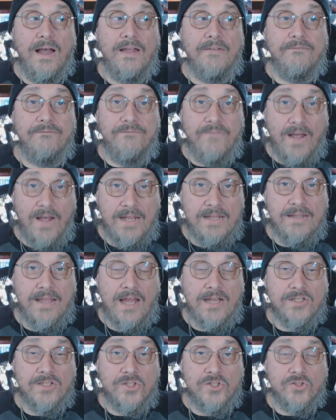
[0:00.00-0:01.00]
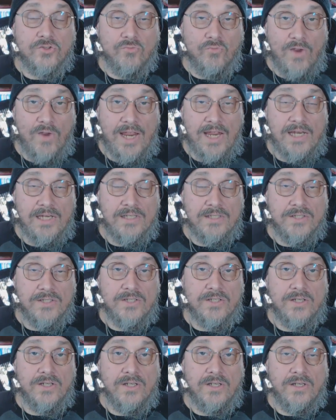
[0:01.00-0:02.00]
I find that
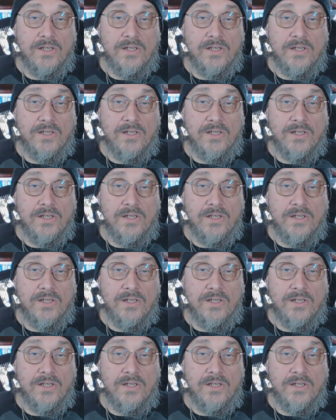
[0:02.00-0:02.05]
strange.